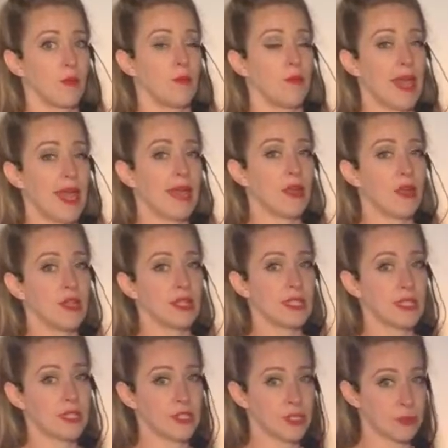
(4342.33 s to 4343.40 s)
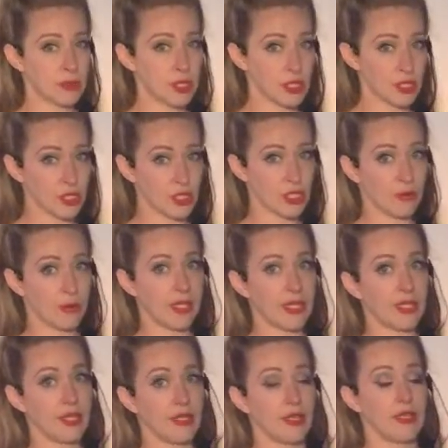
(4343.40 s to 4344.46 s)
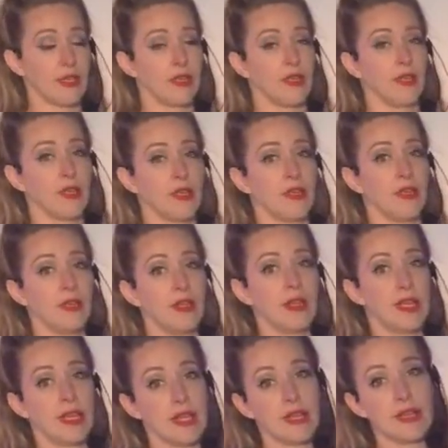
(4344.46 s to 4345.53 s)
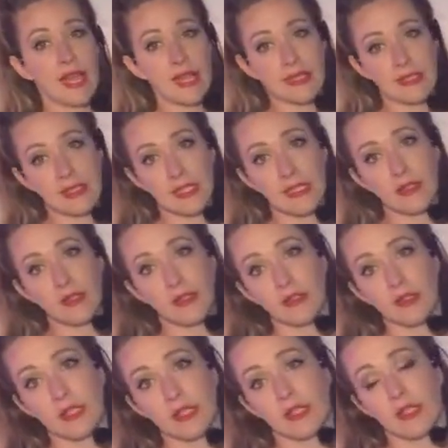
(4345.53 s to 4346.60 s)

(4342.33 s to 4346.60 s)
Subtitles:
back on the Egyptian shimmy, that tilt,